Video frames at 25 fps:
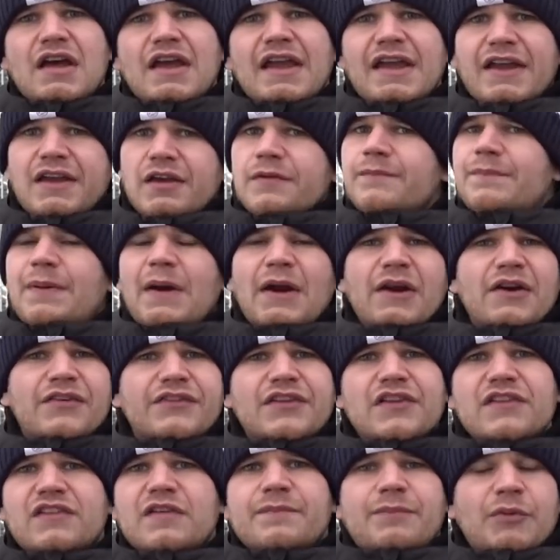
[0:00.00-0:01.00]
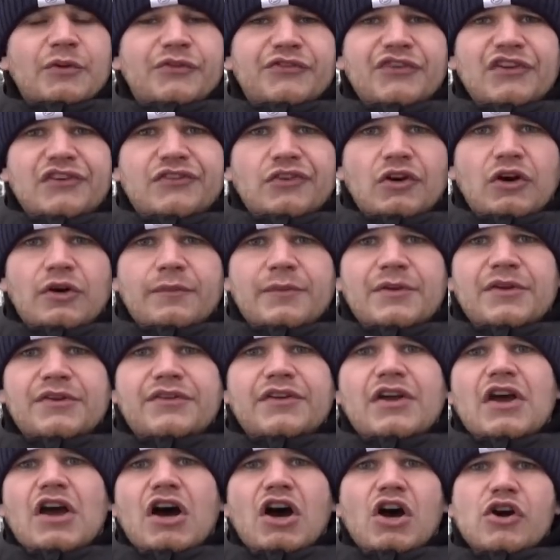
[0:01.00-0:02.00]
In comparison to Borussia
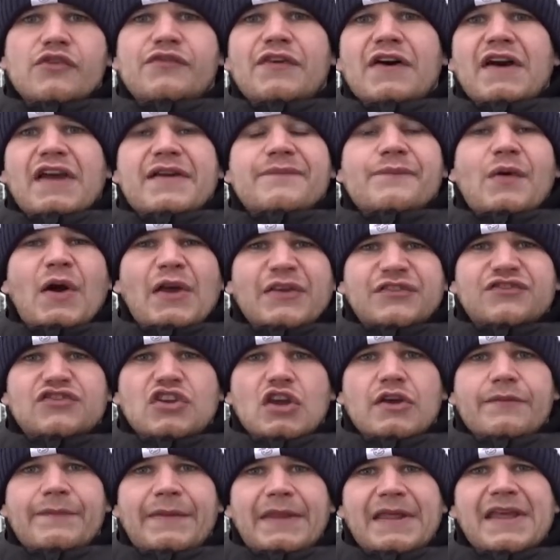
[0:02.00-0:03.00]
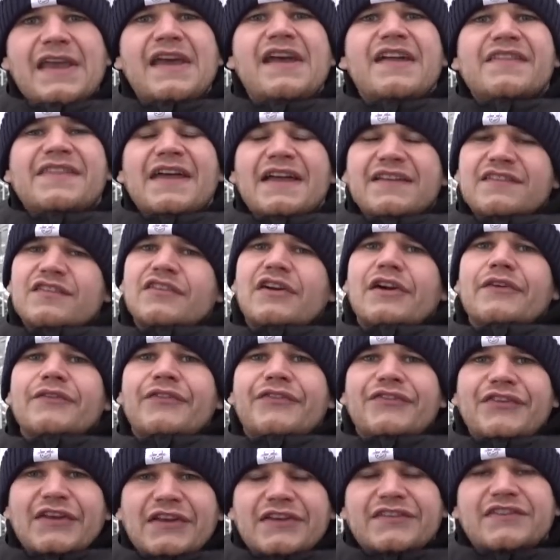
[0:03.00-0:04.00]
Dortmund over in West Germany, that's around
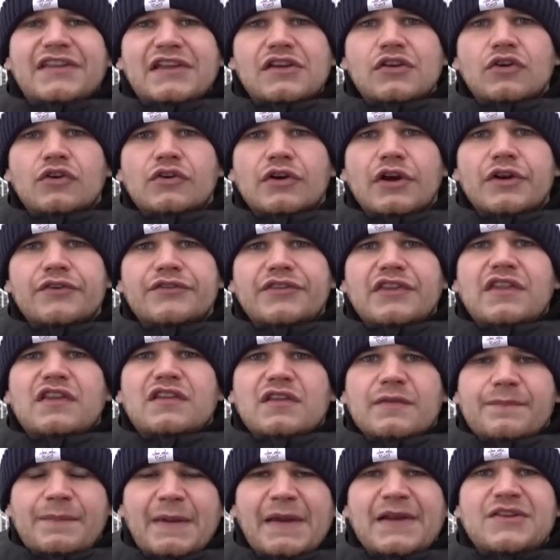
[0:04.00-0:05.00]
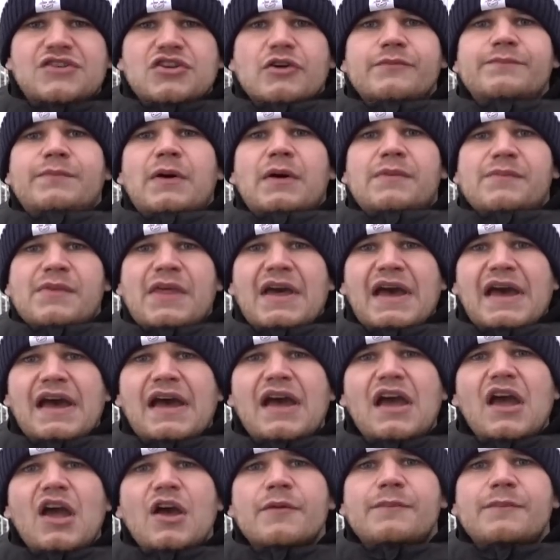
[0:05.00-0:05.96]
€60, so there's a big jump up there.